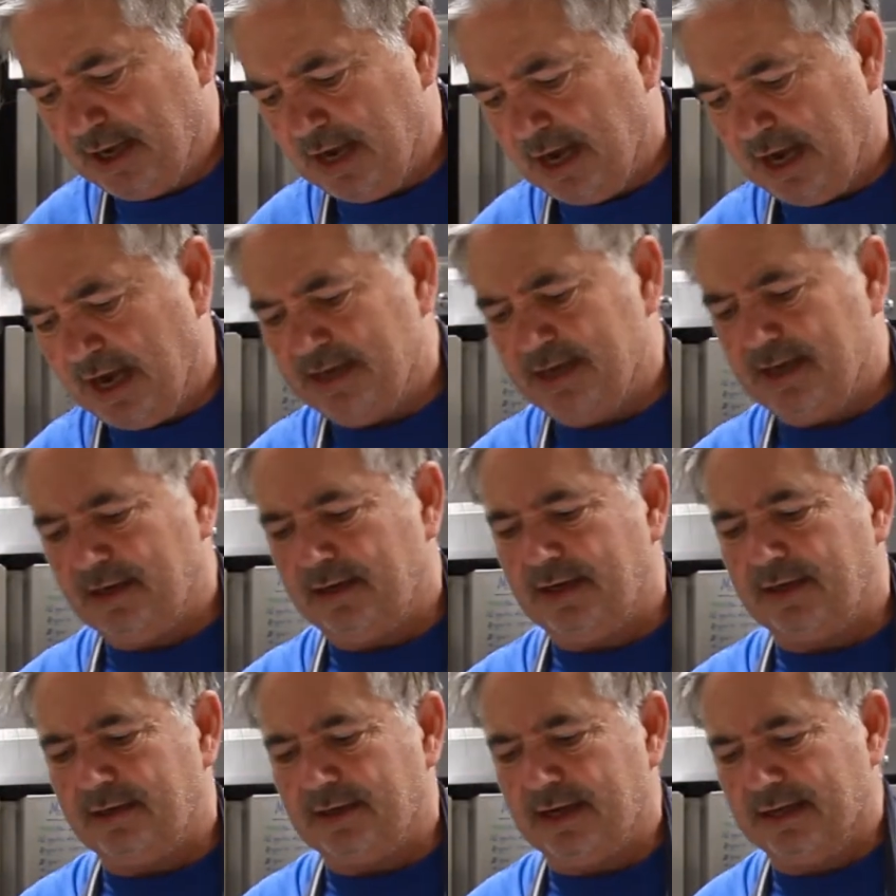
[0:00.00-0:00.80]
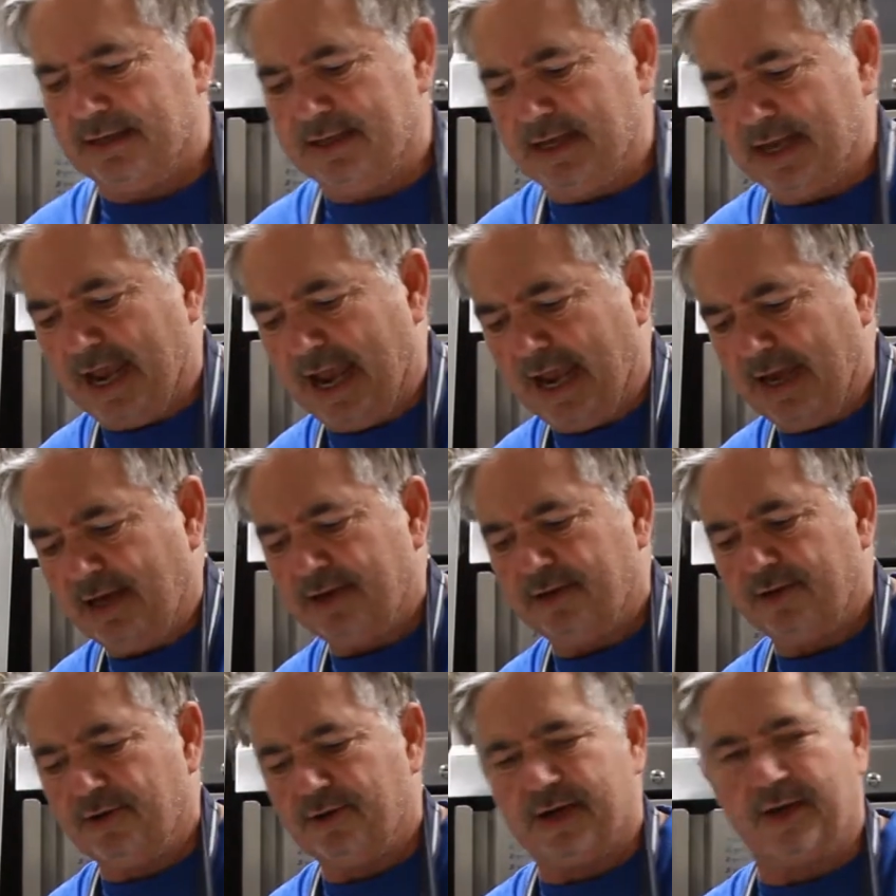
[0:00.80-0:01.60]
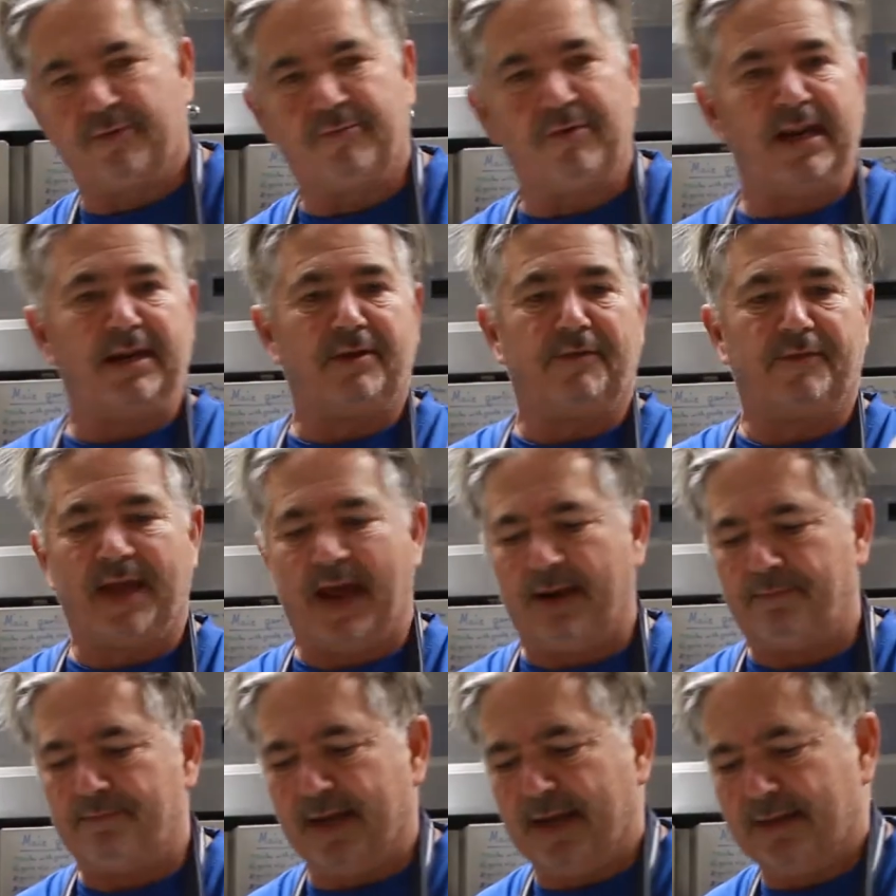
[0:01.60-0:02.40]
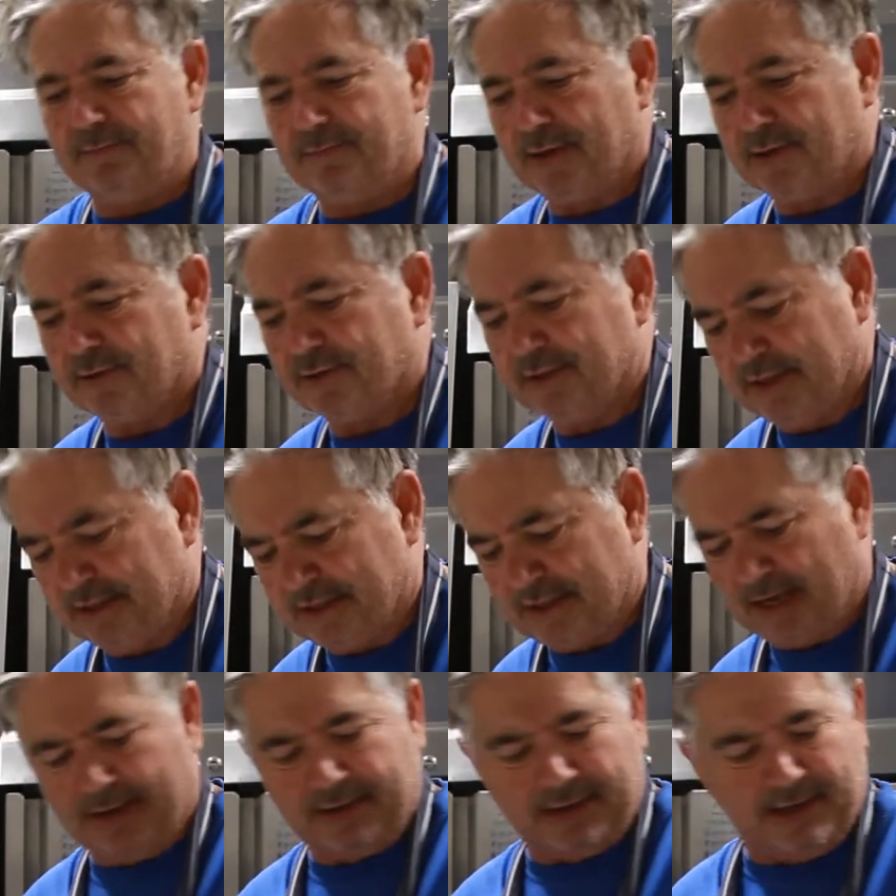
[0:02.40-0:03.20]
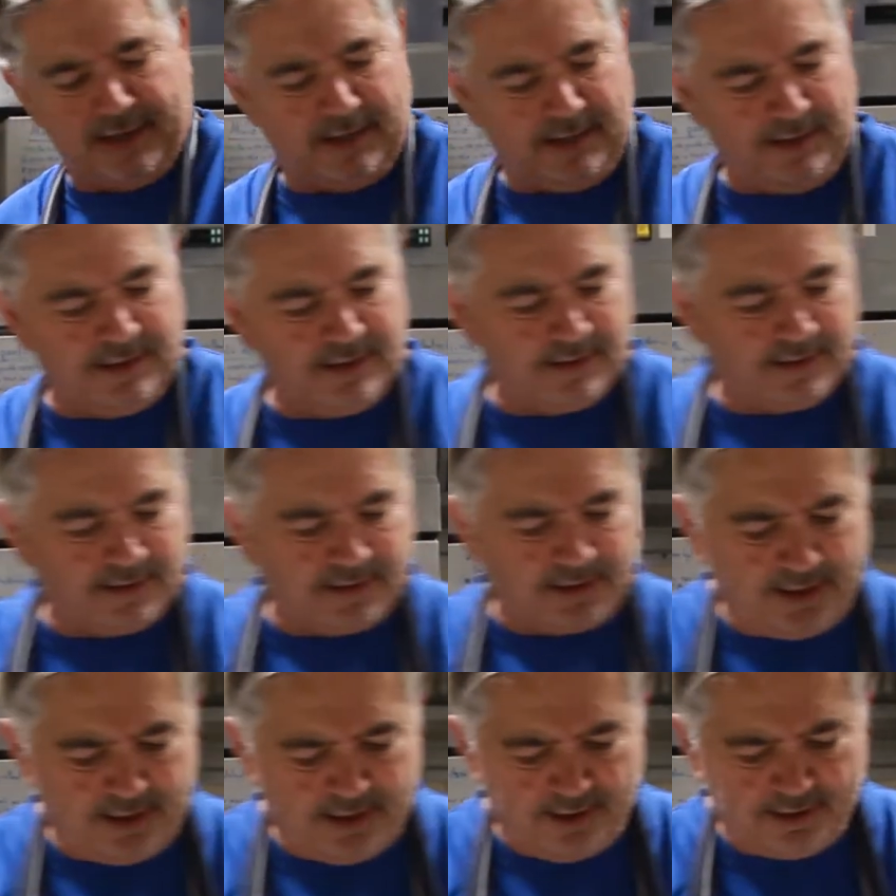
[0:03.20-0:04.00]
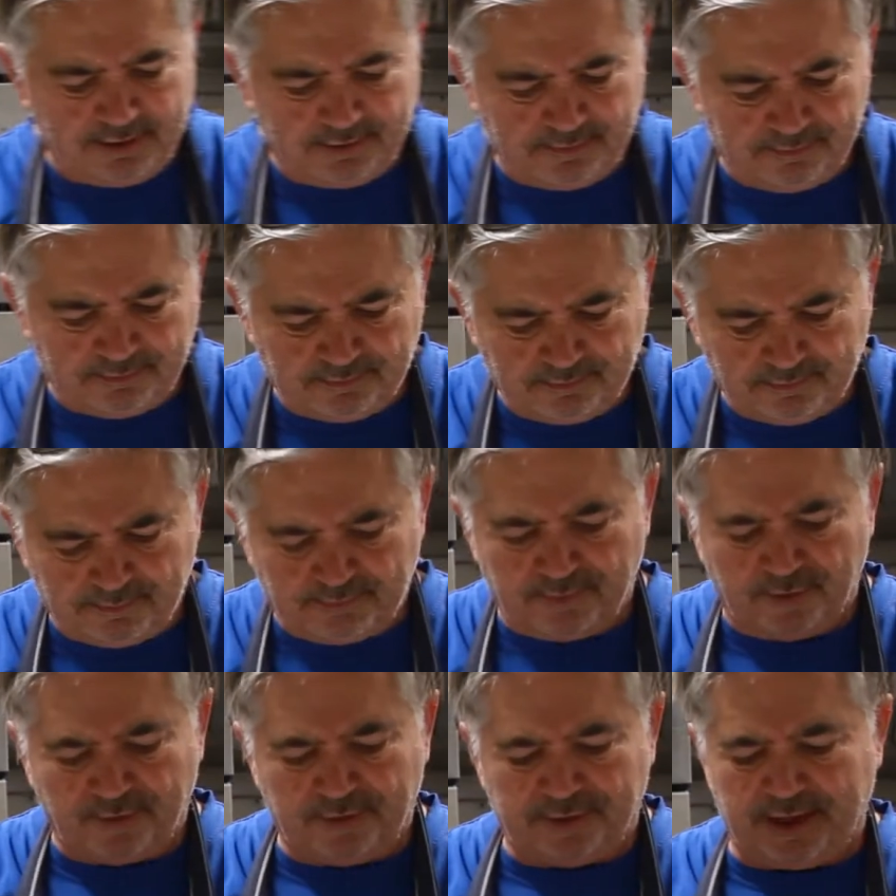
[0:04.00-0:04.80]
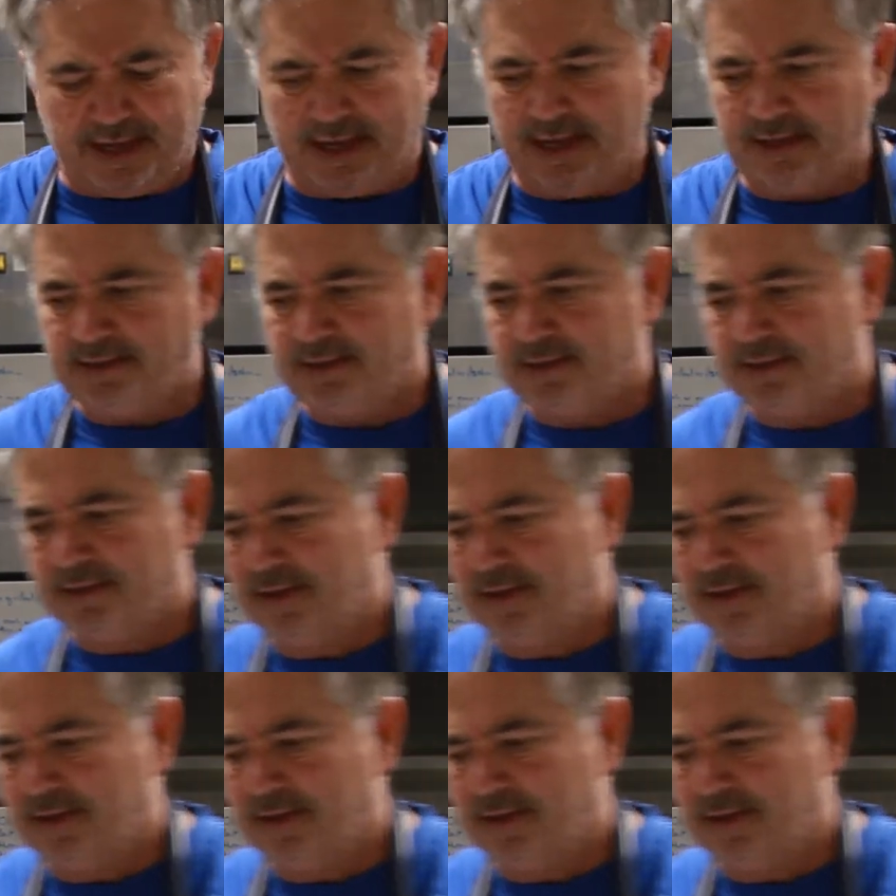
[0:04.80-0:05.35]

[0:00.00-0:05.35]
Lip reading: At the end, you get rid of that bit because it's ugly. See? Both ends.